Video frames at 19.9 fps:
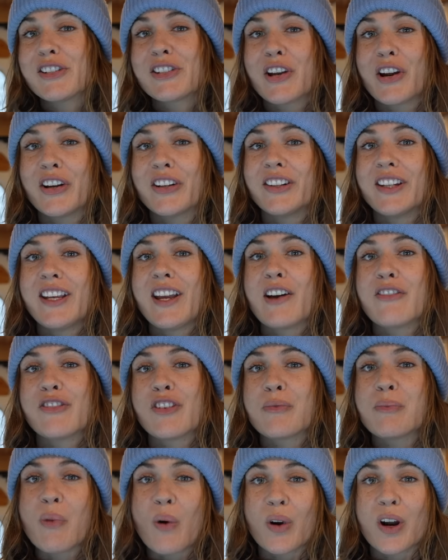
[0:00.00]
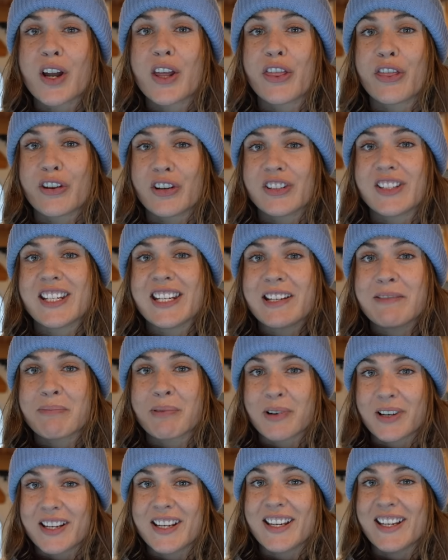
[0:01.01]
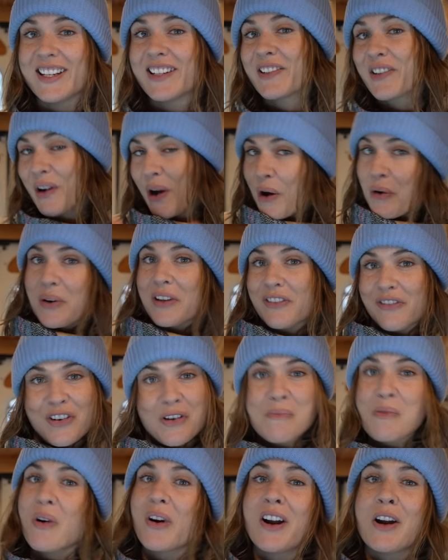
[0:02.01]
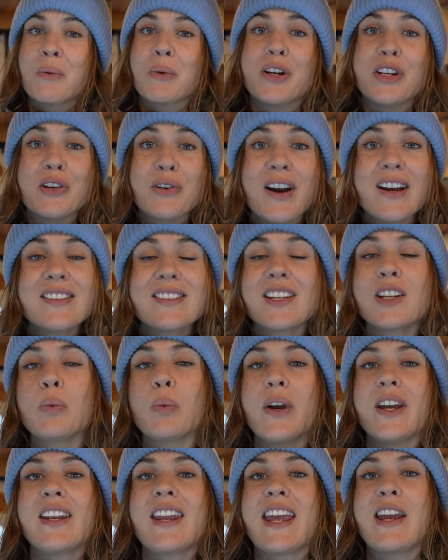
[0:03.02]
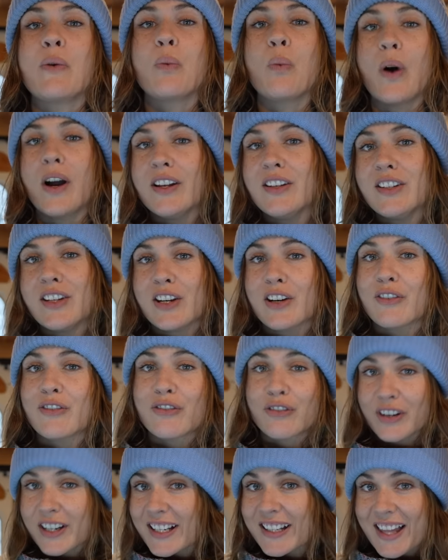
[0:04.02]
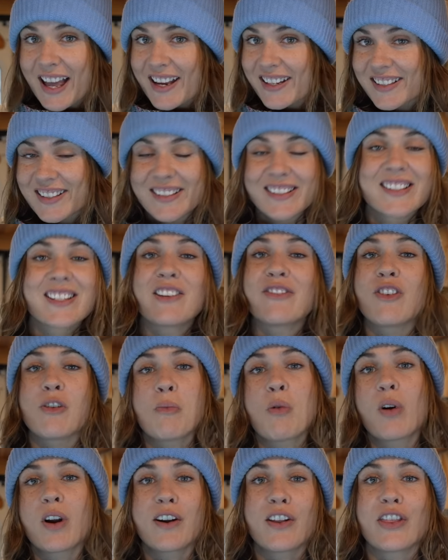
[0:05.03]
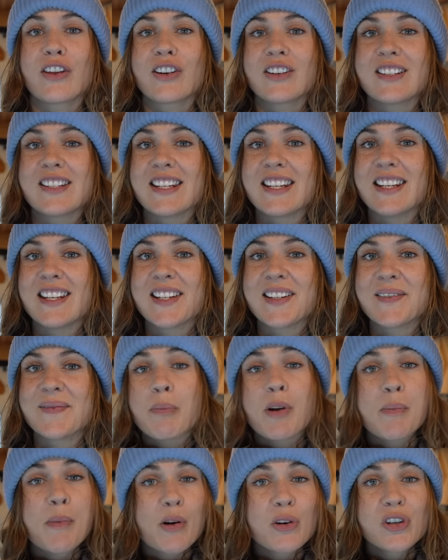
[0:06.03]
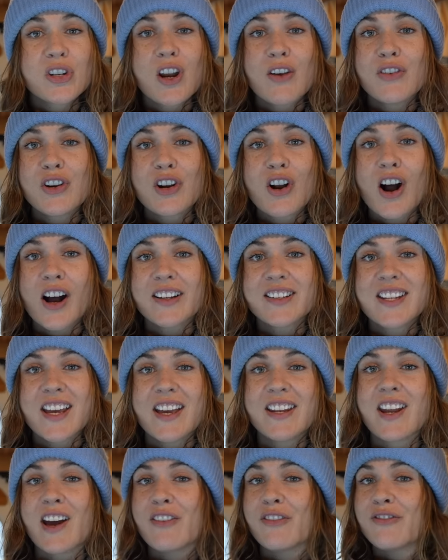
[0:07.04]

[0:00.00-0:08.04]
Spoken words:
is currently a Filmora 13 preheat, Grow with Filmora, where you guys could win a 1-year free license to Filmora 13, promotion of your content, a